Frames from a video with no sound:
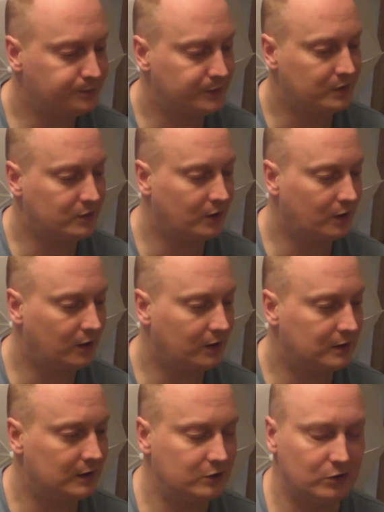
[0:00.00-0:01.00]
So
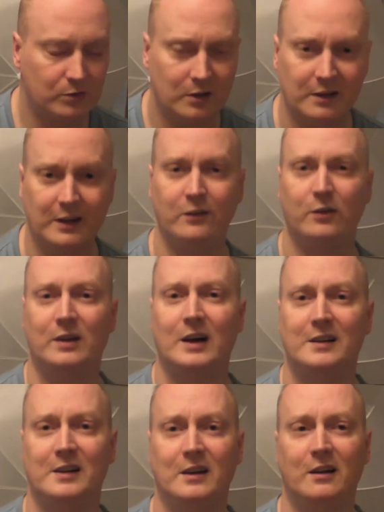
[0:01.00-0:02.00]
I just wanted to give you an
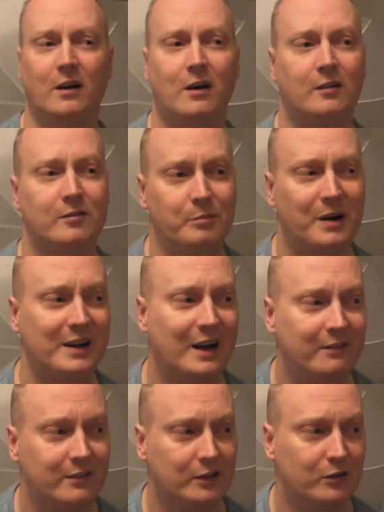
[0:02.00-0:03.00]
idea of my
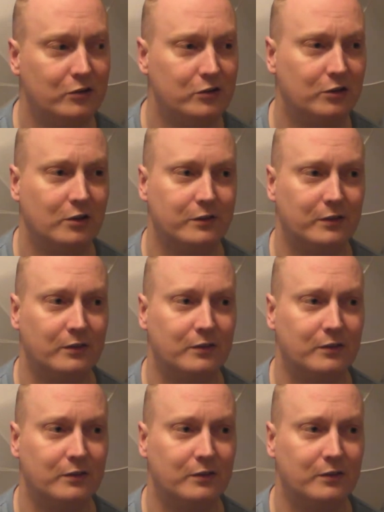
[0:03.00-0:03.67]
evolution of